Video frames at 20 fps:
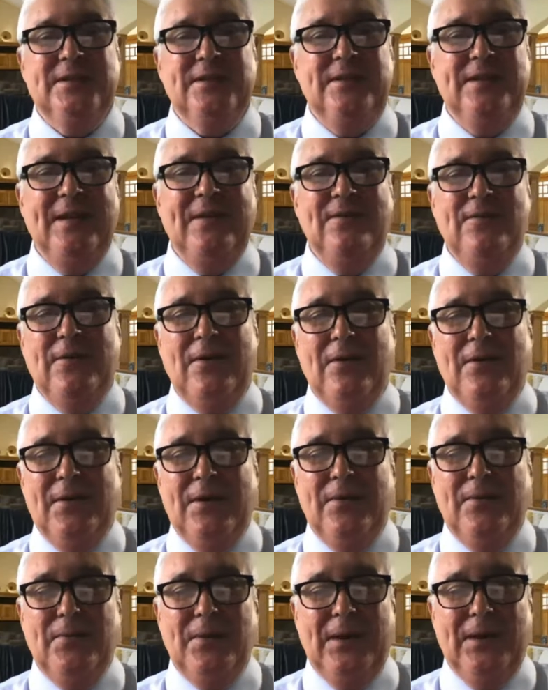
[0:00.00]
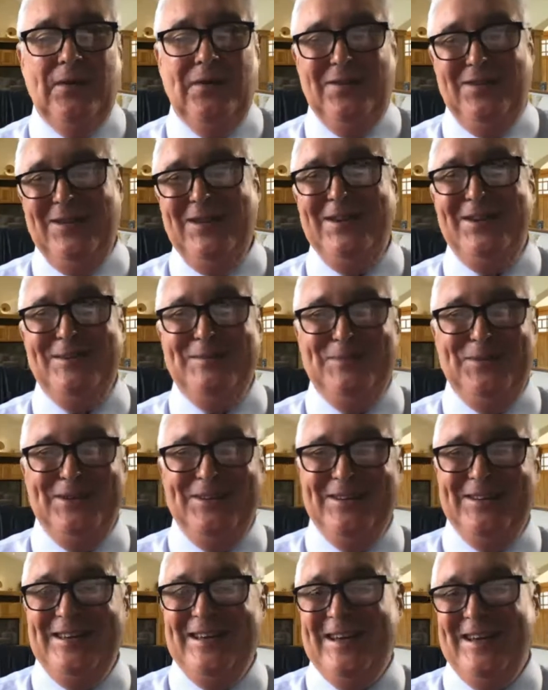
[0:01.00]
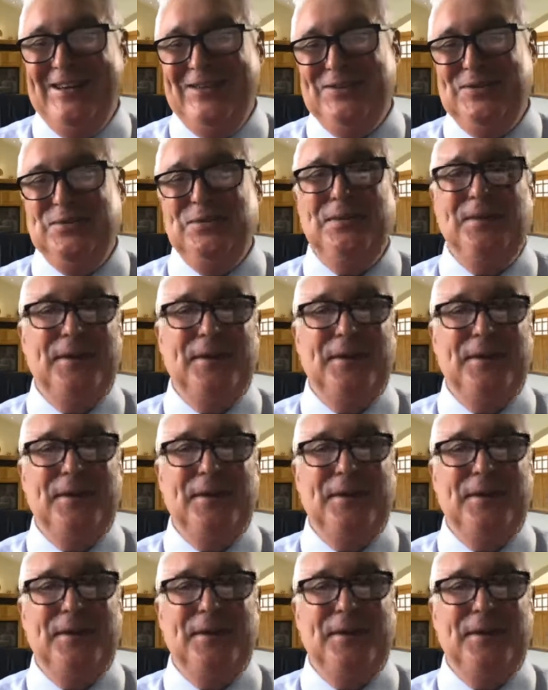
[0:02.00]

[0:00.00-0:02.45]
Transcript: so they're very aware in their communications